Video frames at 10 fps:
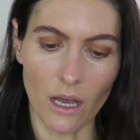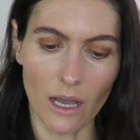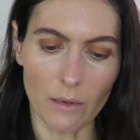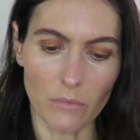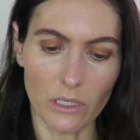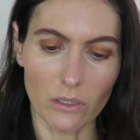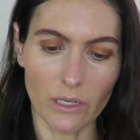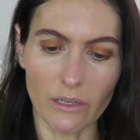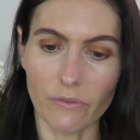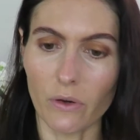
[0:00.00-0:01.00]
I'm
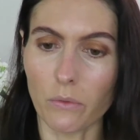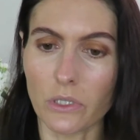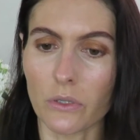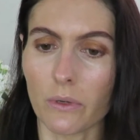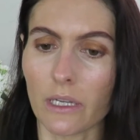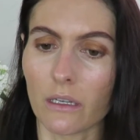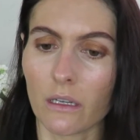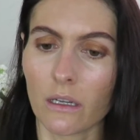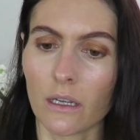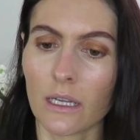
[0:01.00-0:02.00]
looking forward to it.
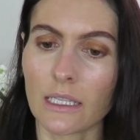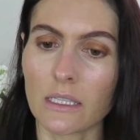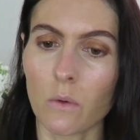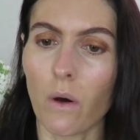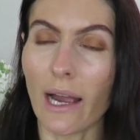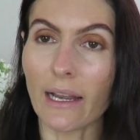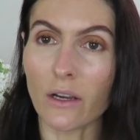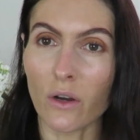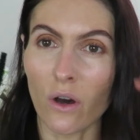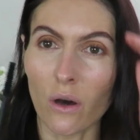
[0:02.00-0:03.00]
It's quite
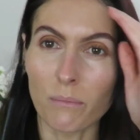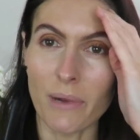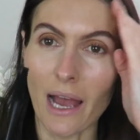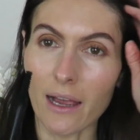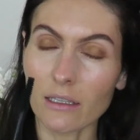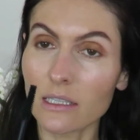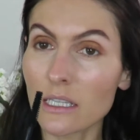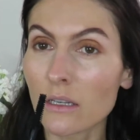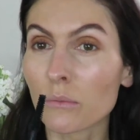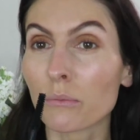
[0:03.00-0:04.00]
a
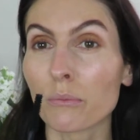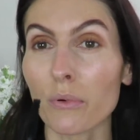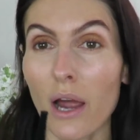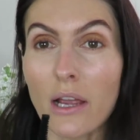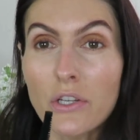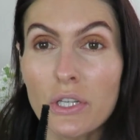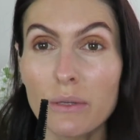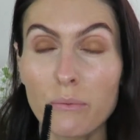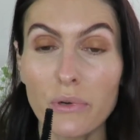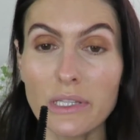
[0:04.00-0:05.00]
compact brush.
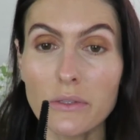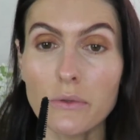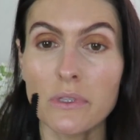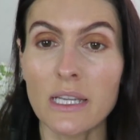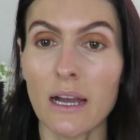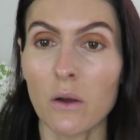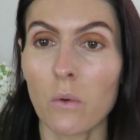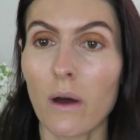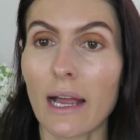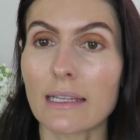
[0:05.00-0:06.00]
The bristles are
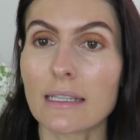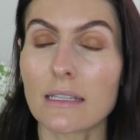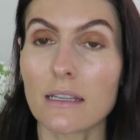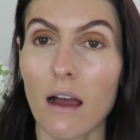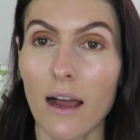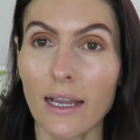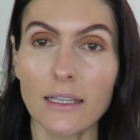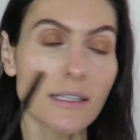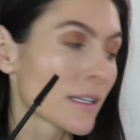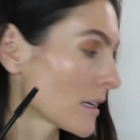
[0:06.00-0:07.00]
quite
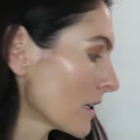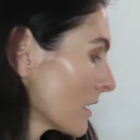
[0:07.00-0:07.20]
tight.